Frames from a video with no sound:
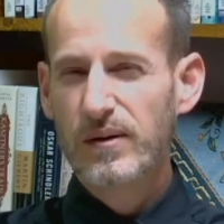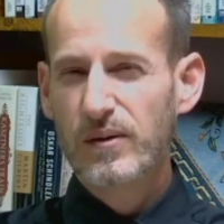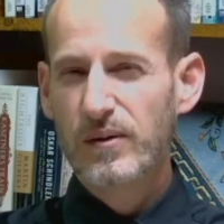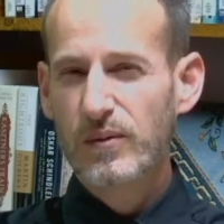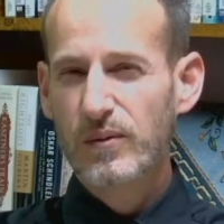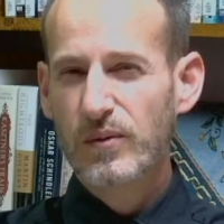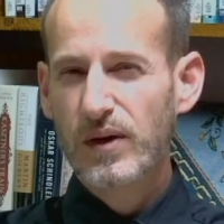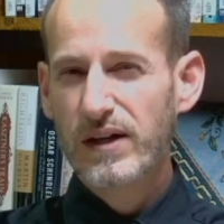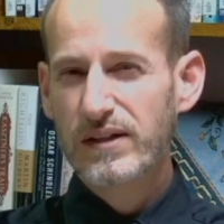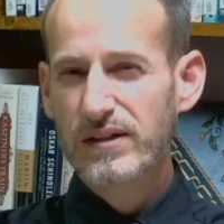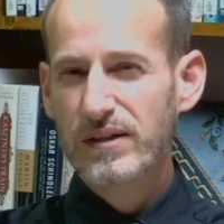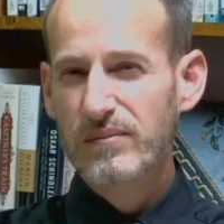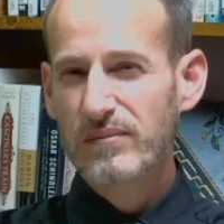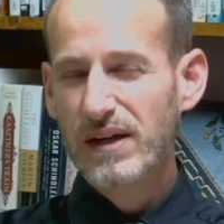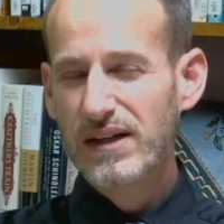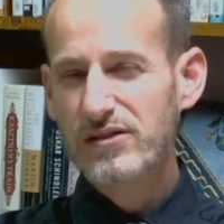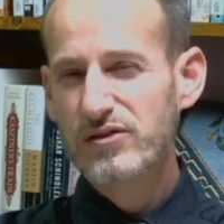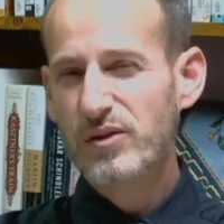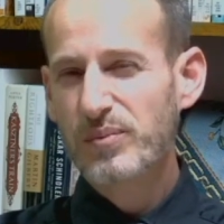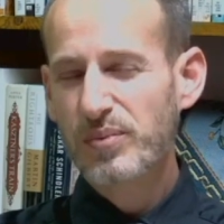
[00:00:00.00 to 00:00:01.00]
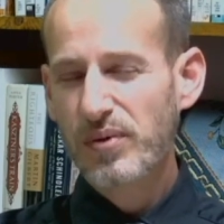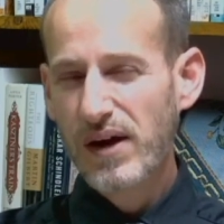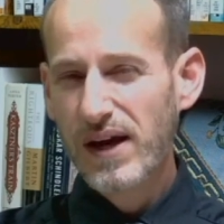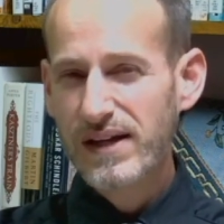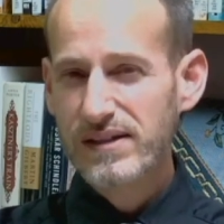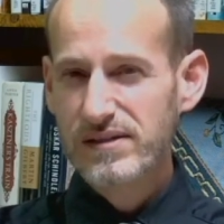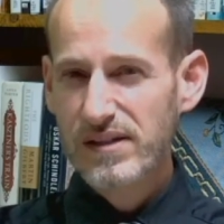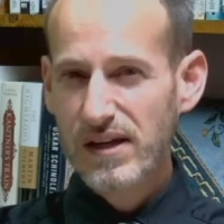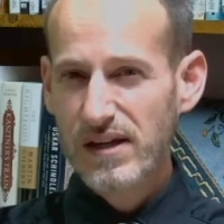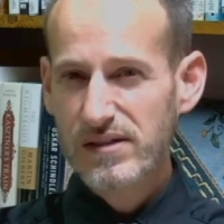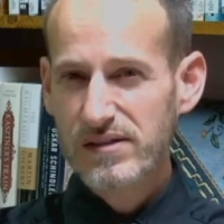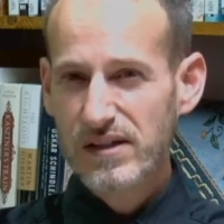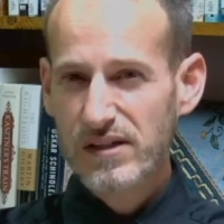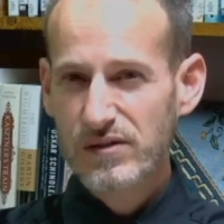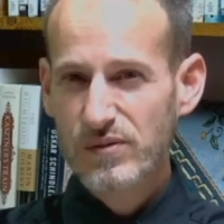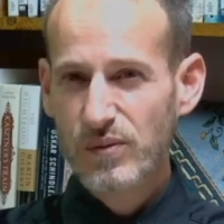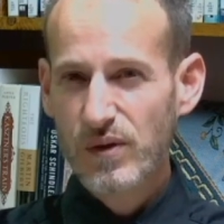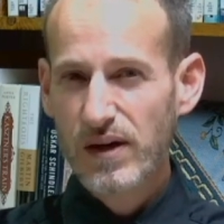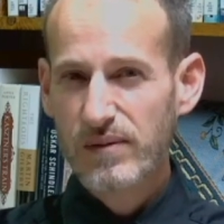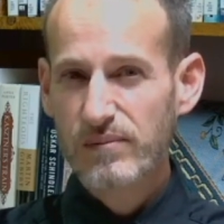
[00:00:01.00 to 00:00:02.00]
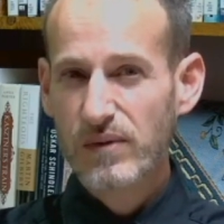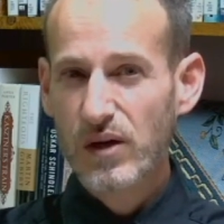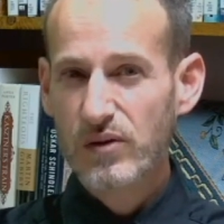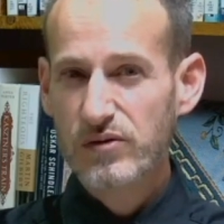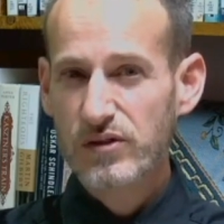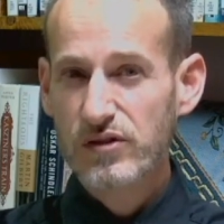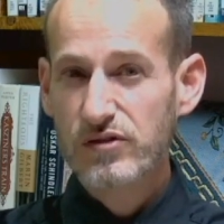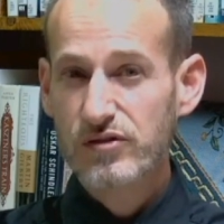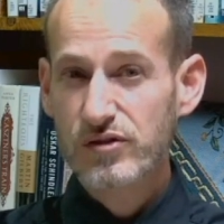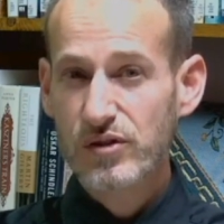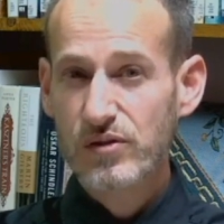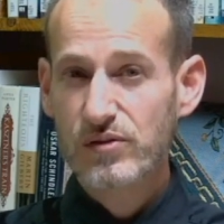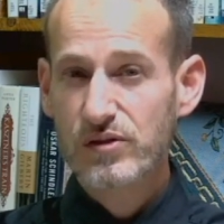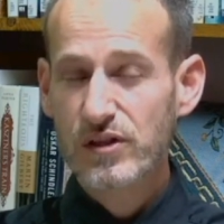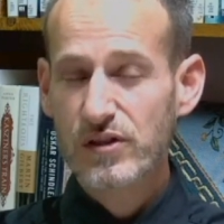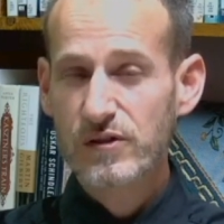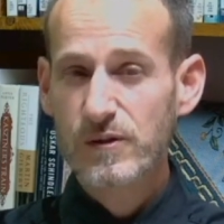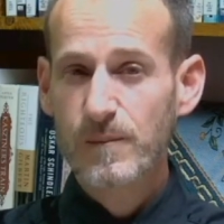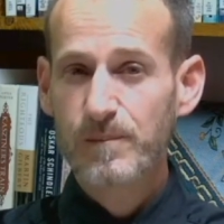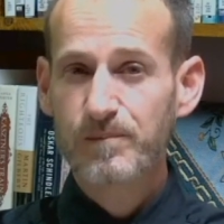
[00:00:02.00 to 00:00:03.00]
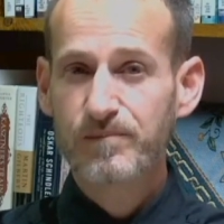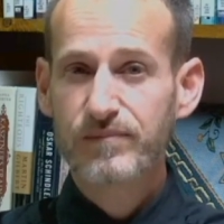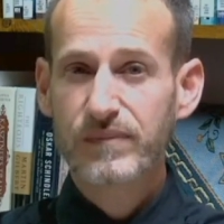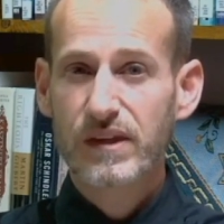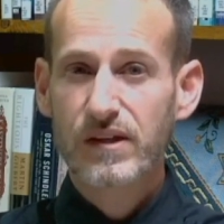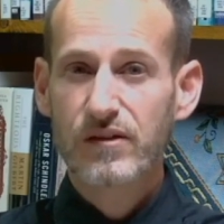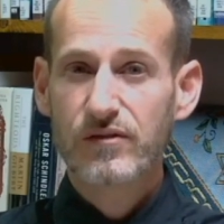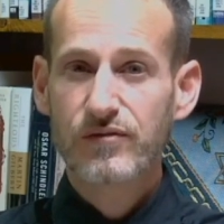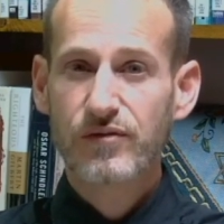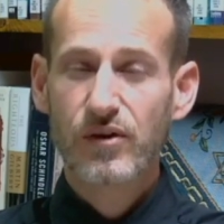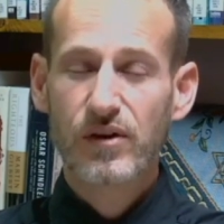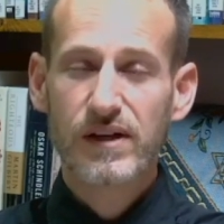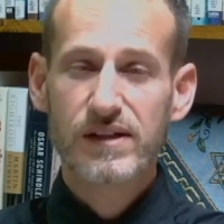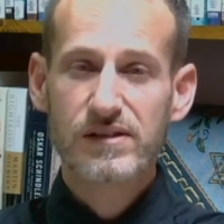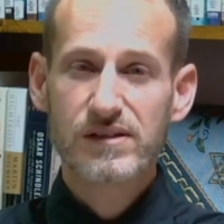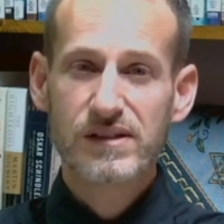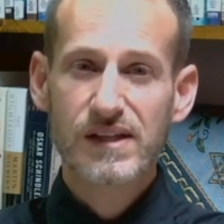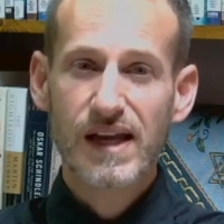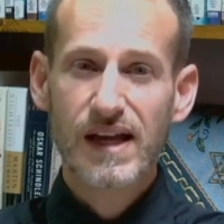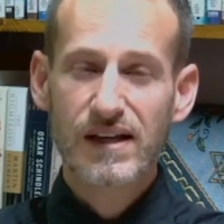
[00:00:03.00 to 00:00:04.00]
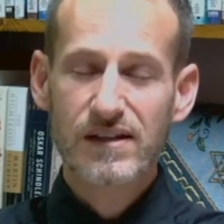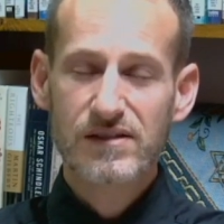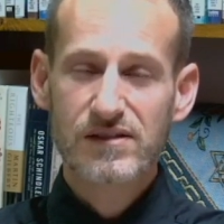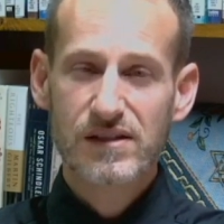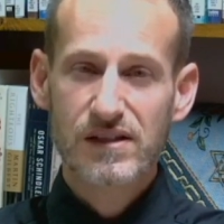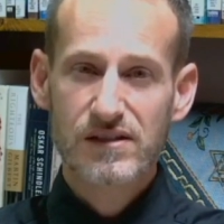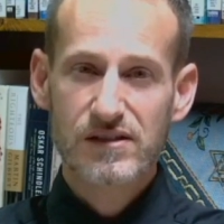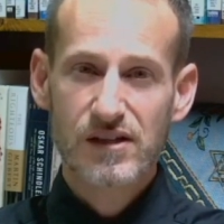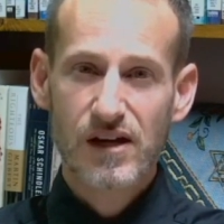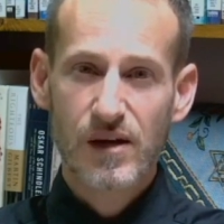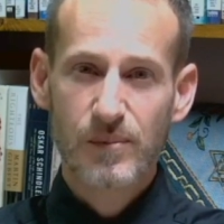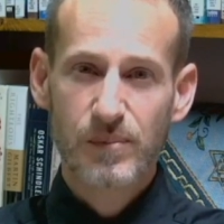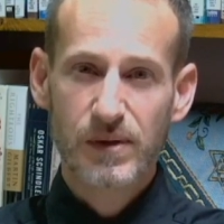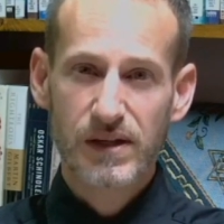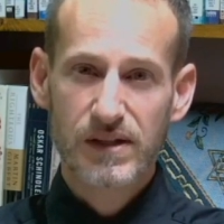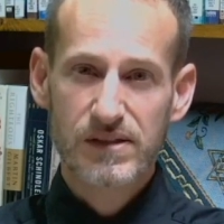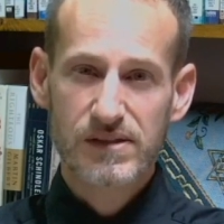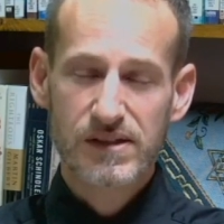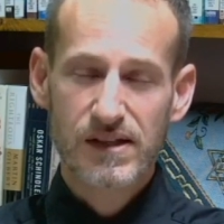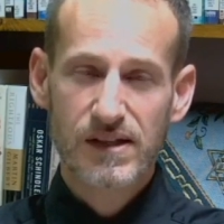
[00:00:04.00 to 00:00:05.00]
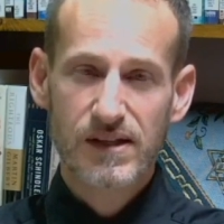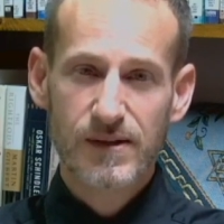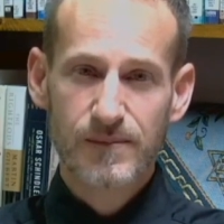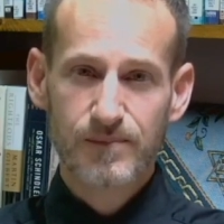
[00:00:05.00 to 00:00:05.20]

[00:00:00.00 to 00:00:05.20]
What may surprise us is what Moses chooses for his next topics